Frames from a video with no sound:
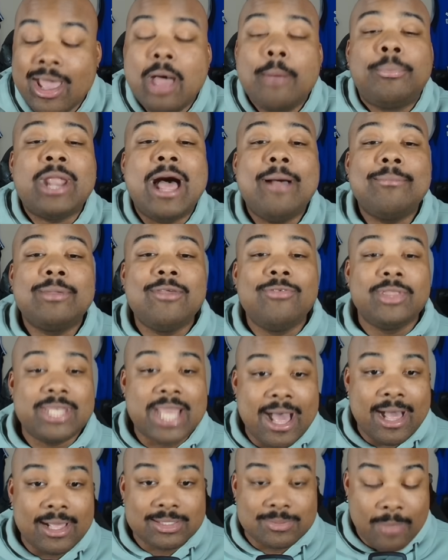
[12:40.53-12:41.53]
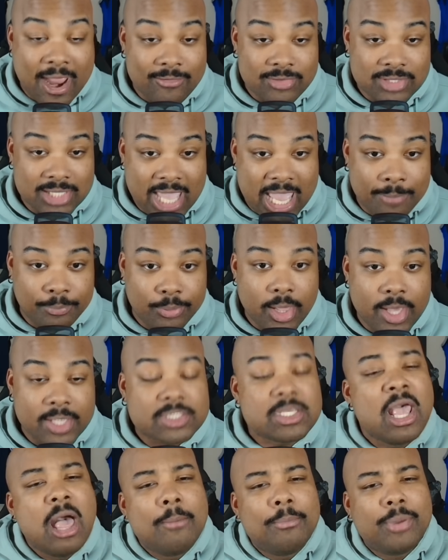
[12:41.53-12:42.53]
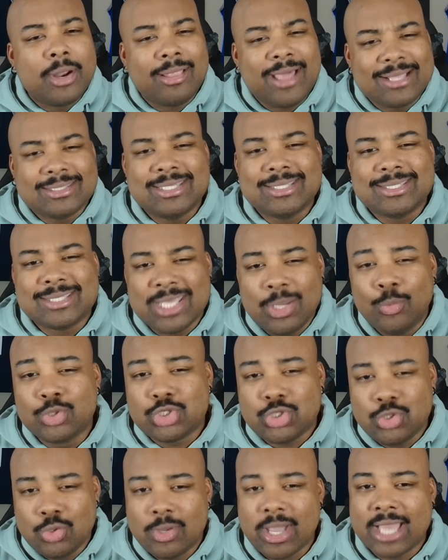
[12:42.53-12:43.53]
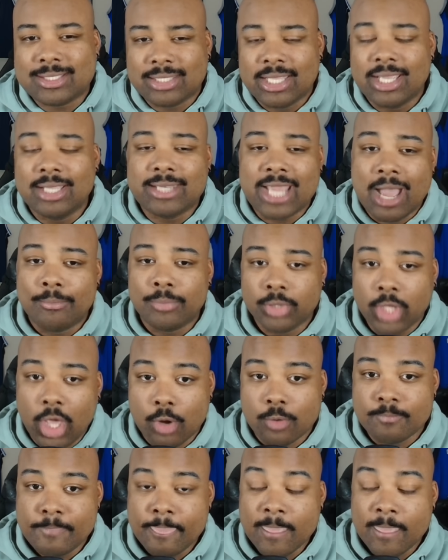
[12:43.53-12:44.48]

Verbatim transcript: But I'm giving the Dallas Mavericks an A plus. But I'd like to see what you guys think down below.